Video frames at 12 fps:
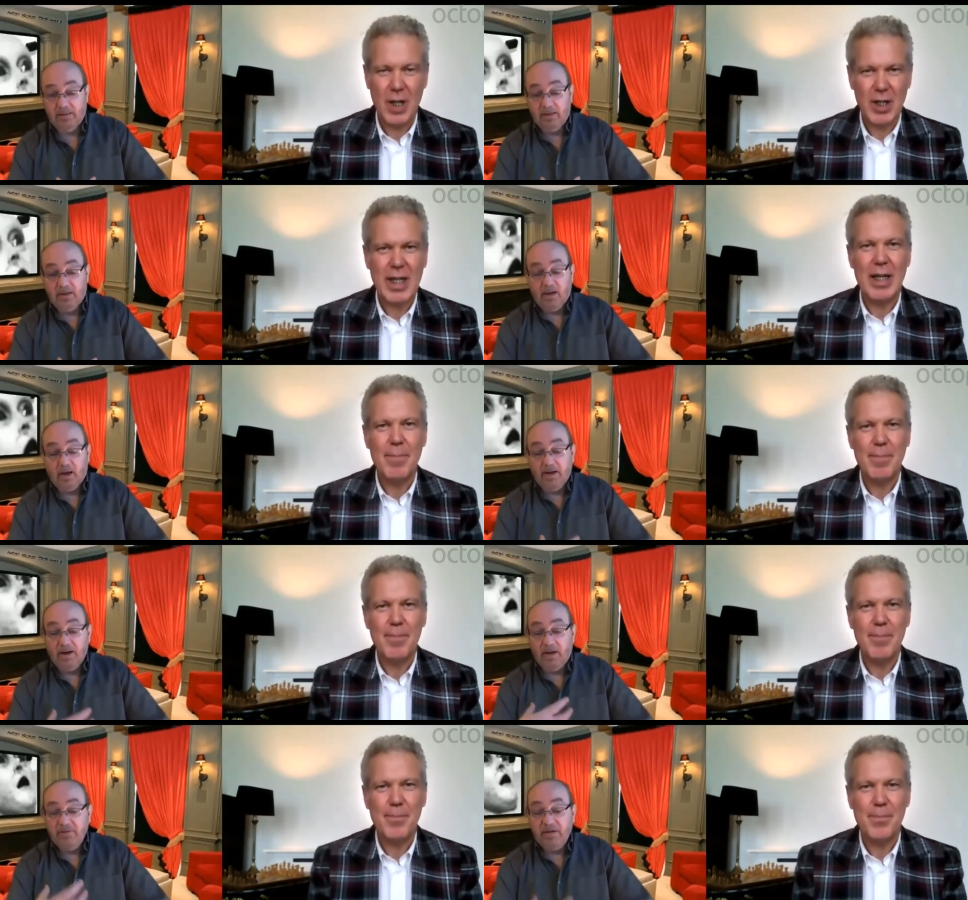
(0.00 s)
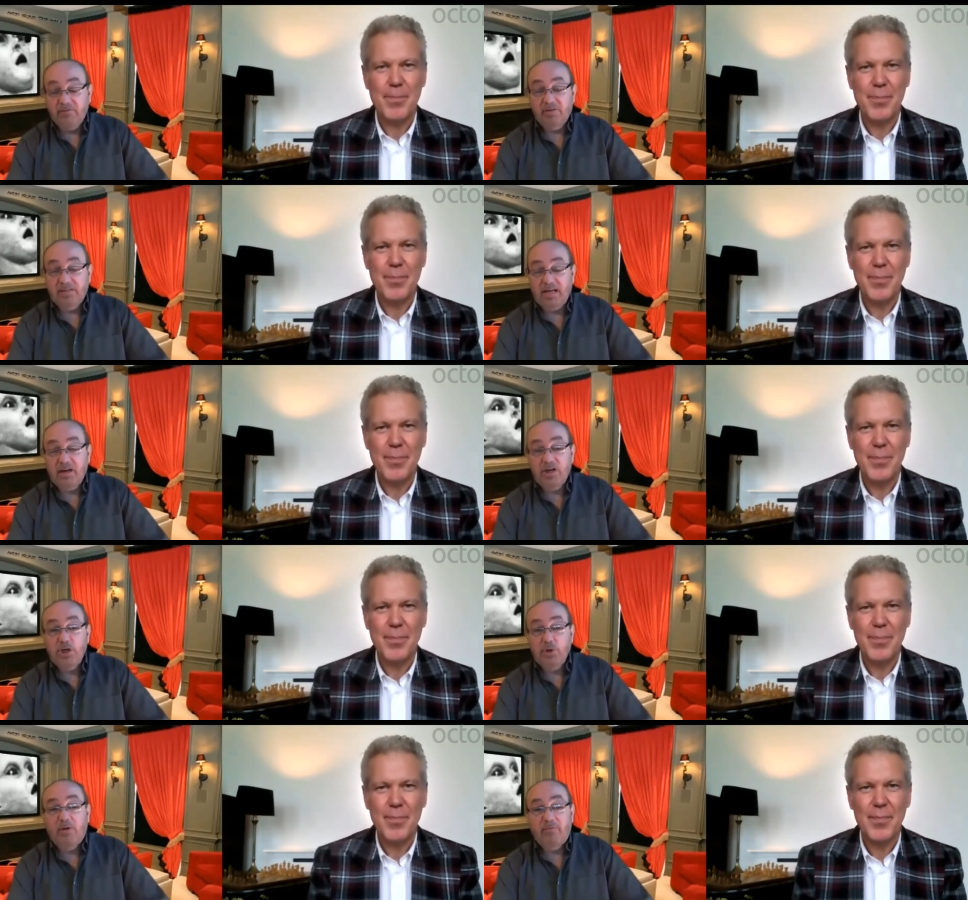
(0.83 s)
Speaker 1: Okay. And I've never seen a
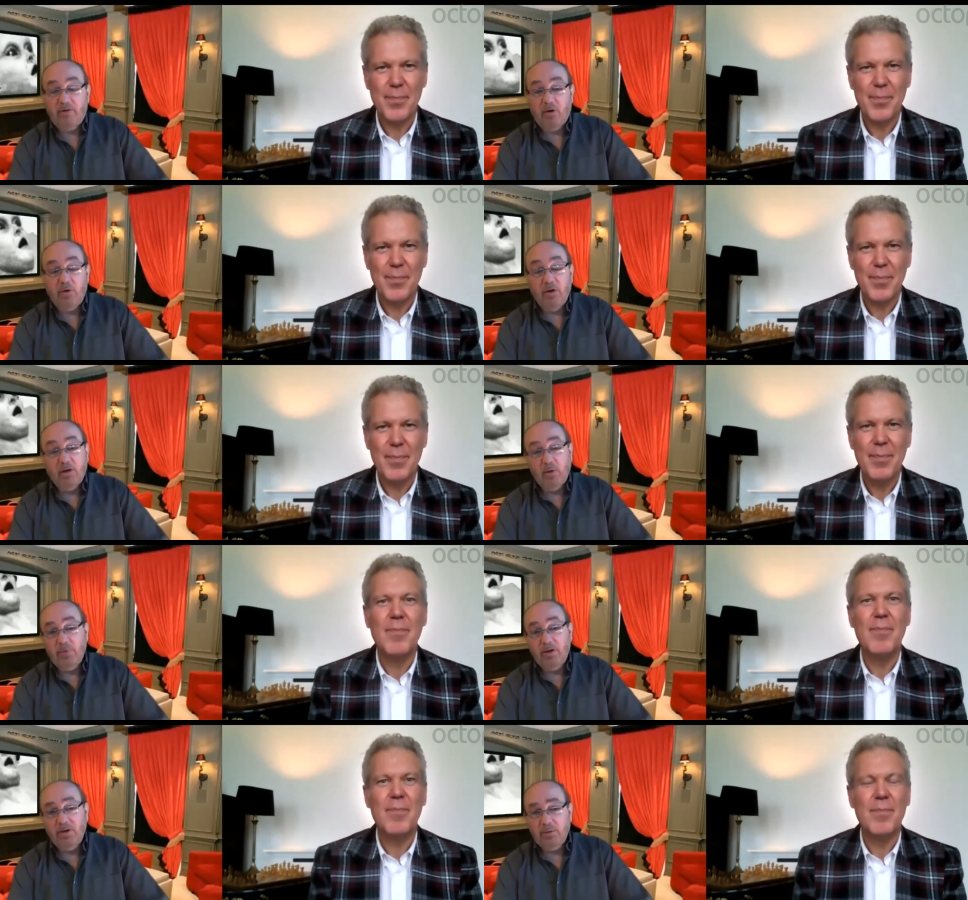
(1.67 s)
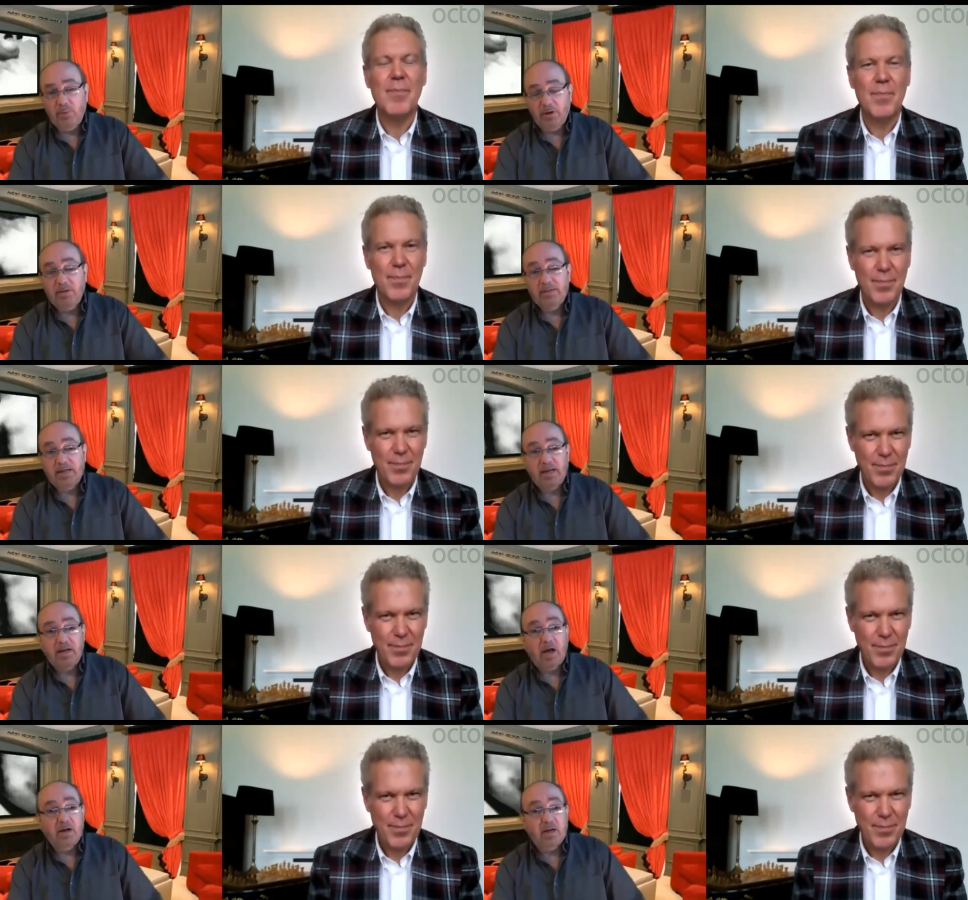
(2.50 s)
UFO. Now, when I when I say
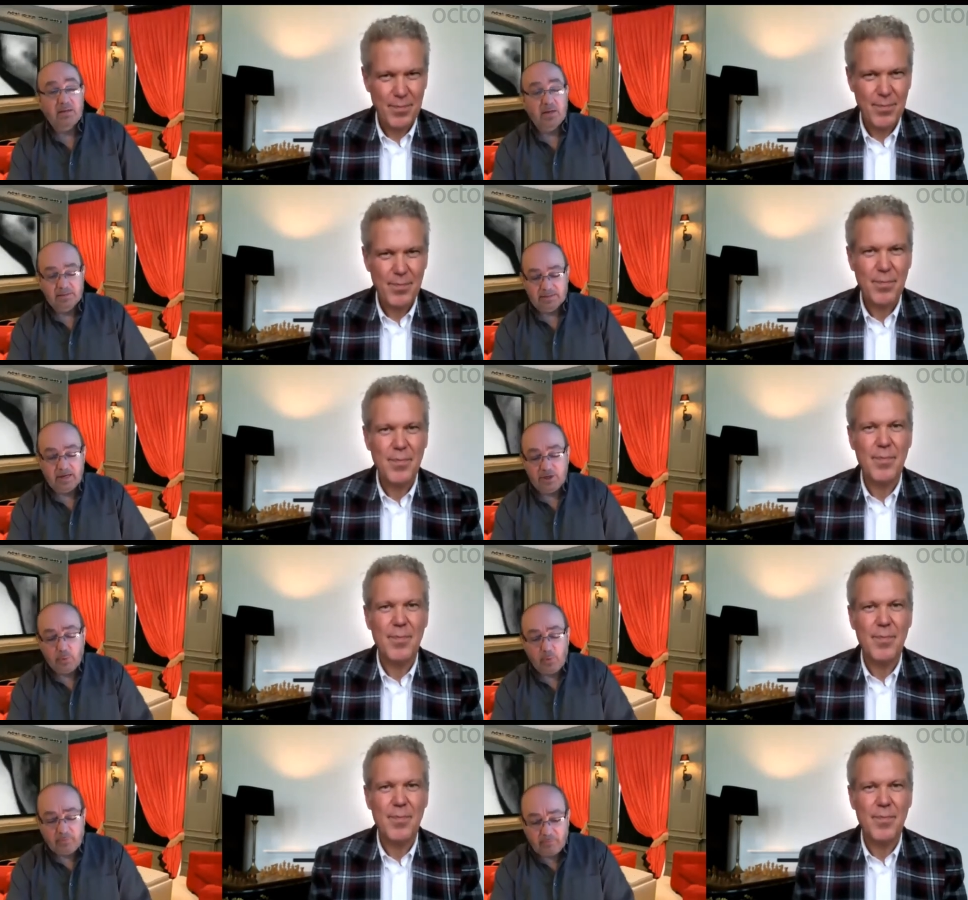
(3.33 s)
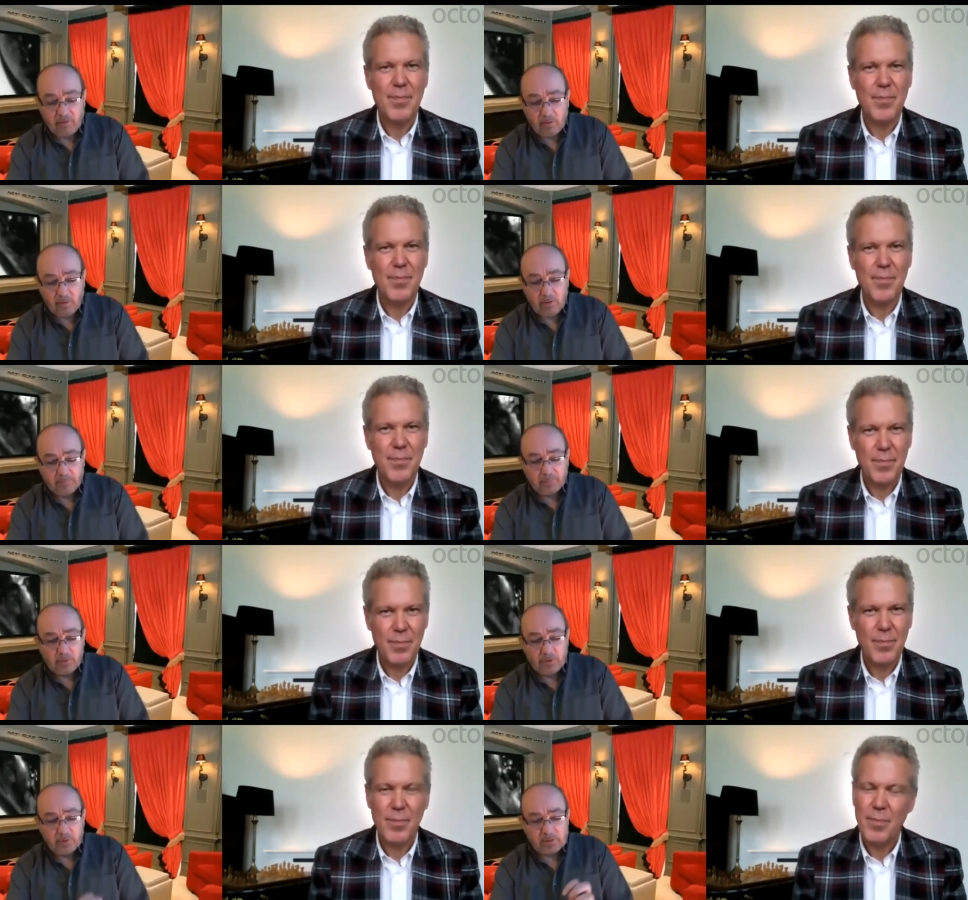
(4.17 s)
an I see a UFO,
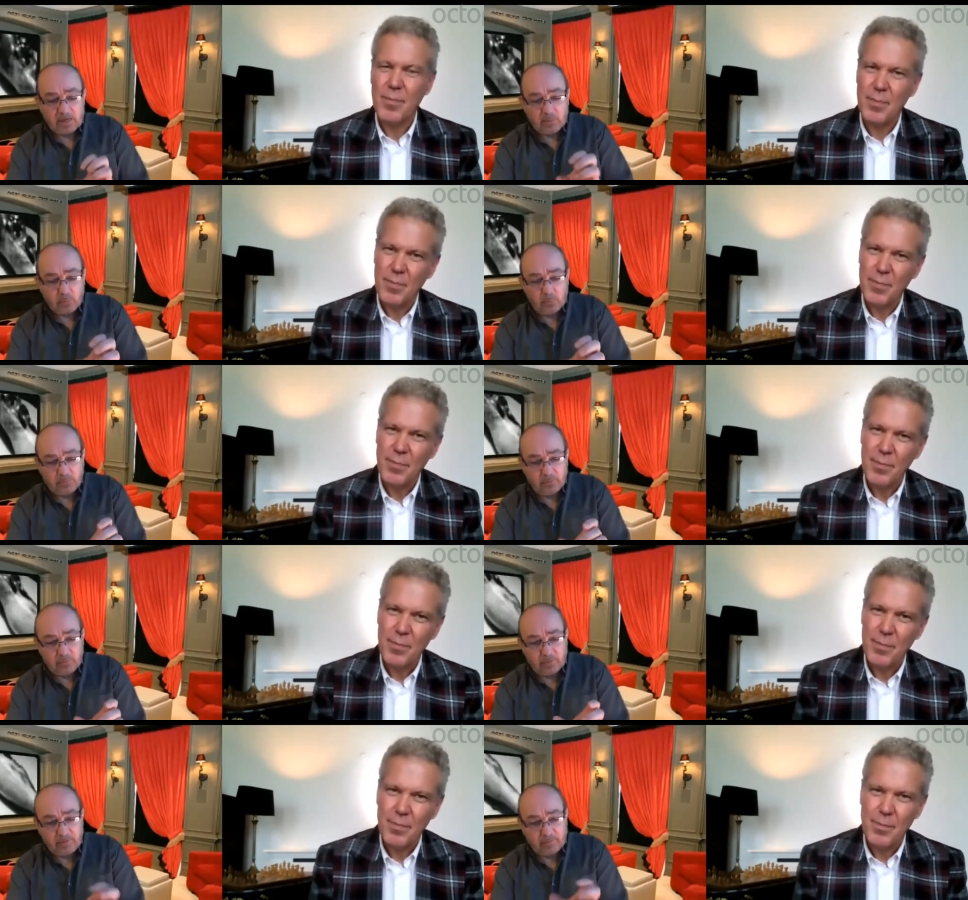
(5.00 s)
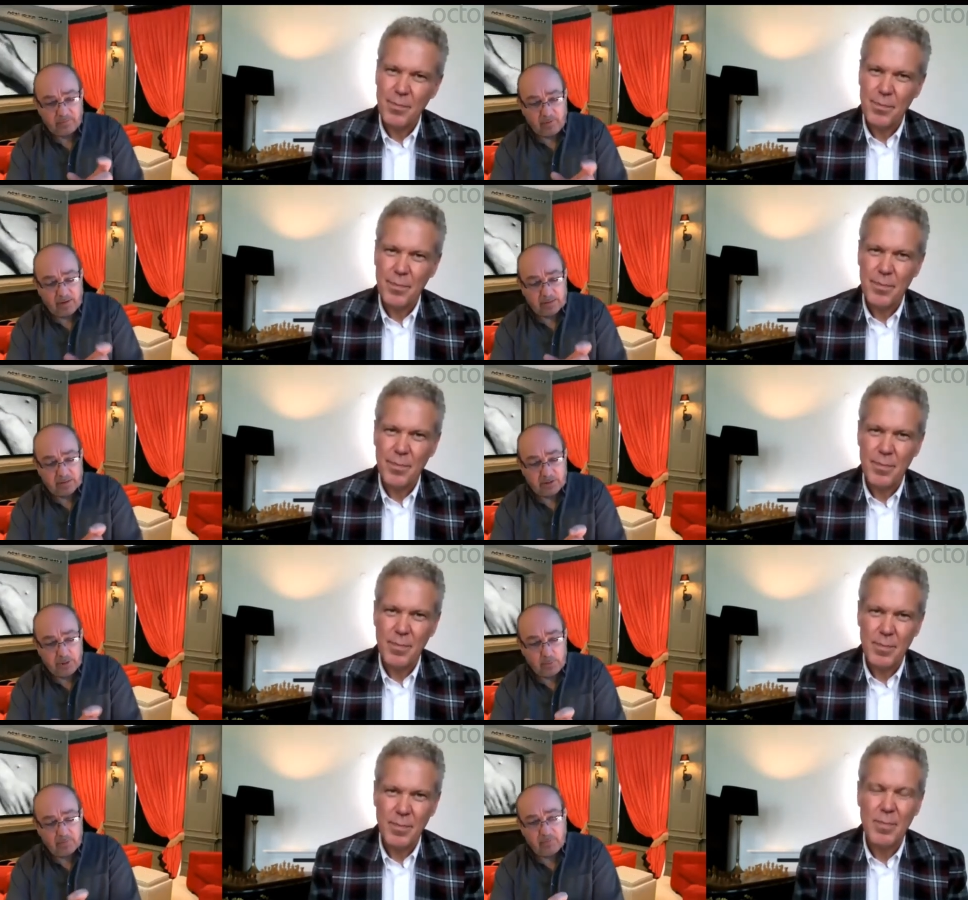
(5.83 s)
when you say the, the, the, that phrase
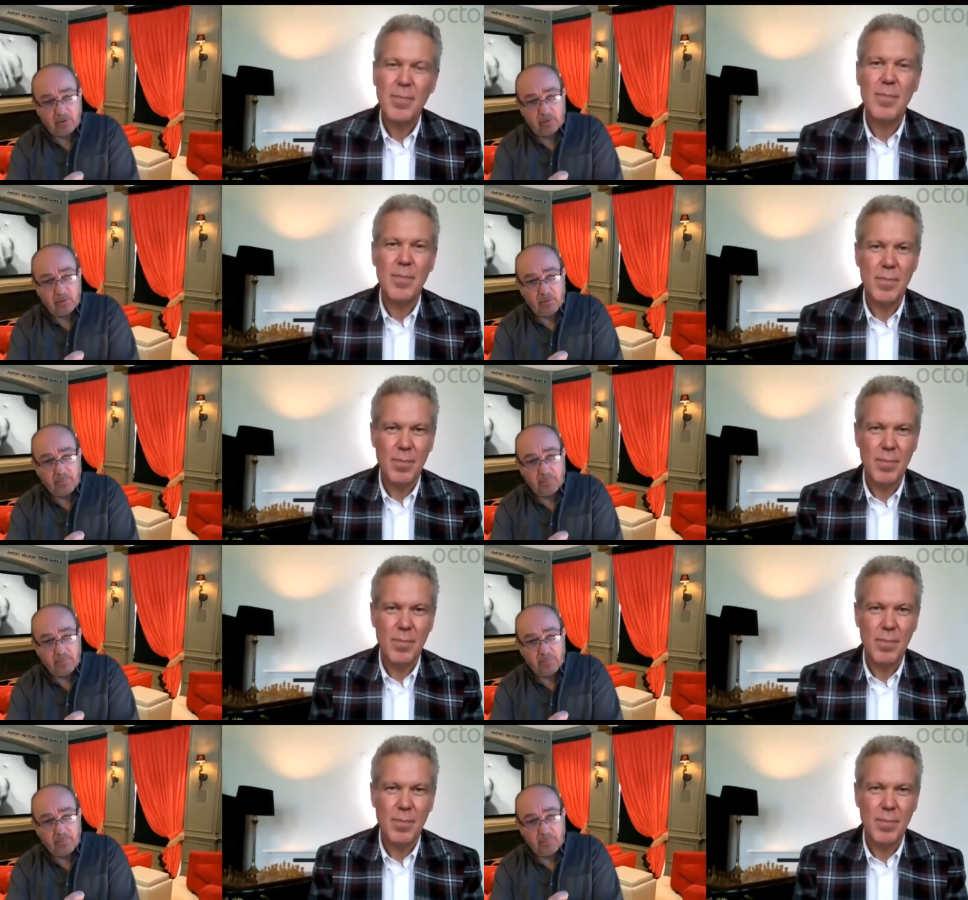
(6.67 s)
UFO,